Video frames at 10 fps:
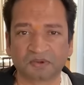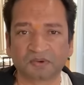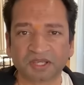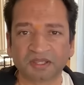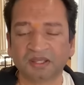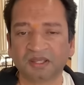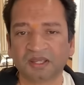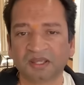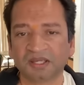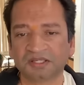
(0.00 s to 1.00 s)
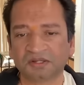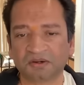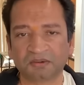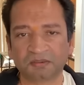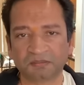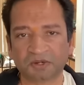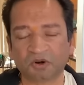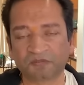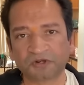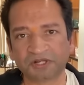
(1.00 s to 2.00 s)
Okay? So
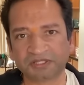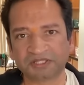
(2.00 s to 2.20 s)
hopefully